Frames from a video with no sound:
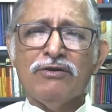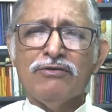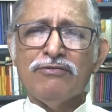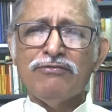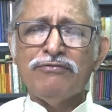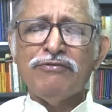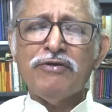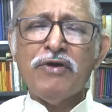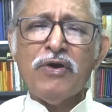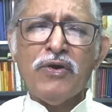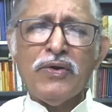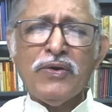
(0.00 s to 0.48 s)

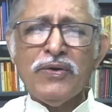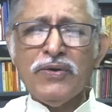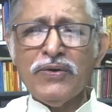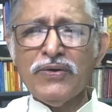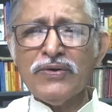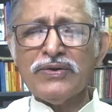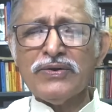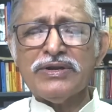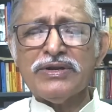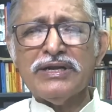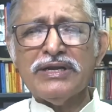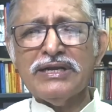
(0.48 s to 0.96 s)

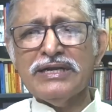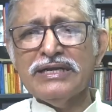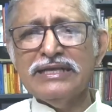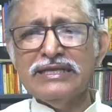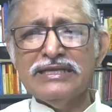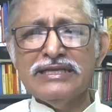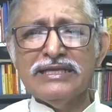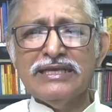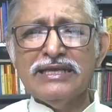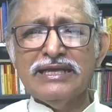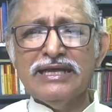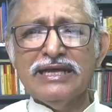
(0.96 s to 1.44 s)
for
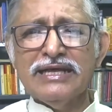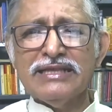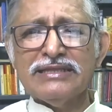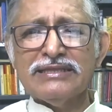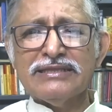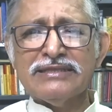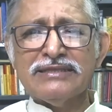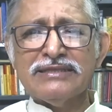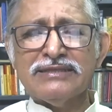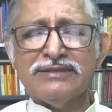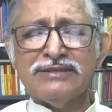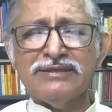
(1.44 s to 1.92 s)

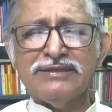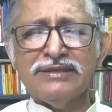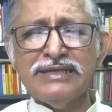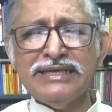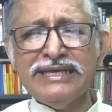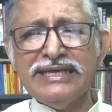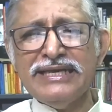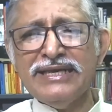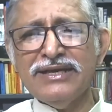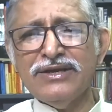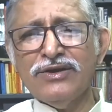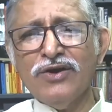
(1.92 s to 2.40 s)

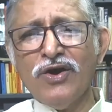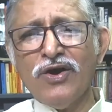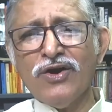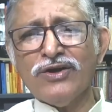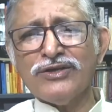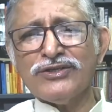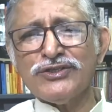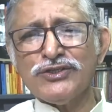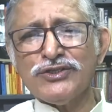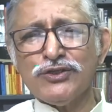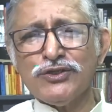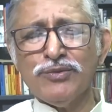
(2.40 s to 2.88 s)
three
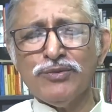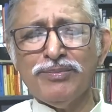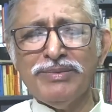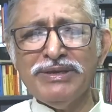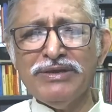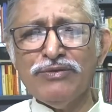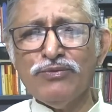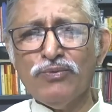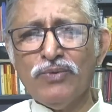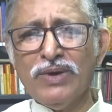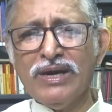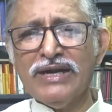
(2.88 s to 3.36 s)
gods to
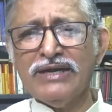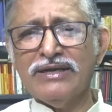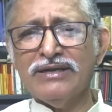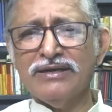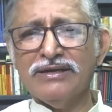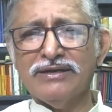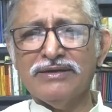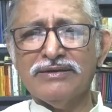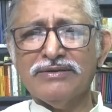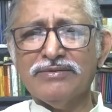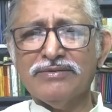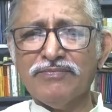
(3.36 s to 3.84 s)
be
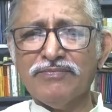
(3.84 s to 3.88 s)
one?